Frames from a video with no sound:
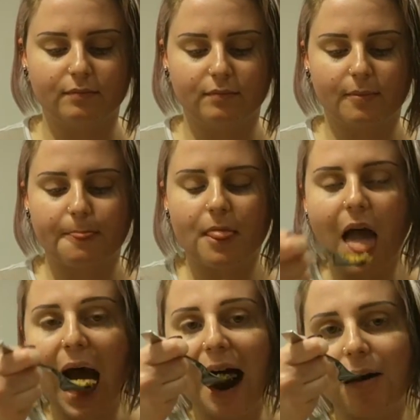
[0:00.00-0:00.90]

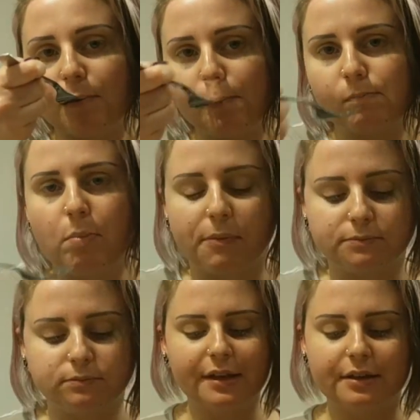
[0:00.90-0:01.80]

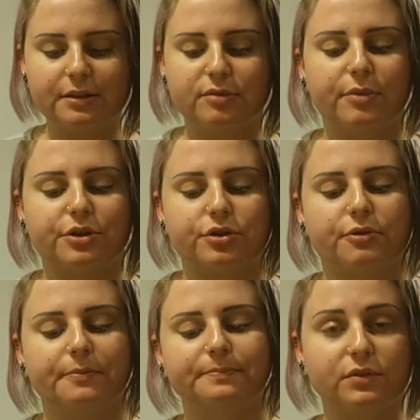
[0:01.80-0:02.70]
I think it's mushroom.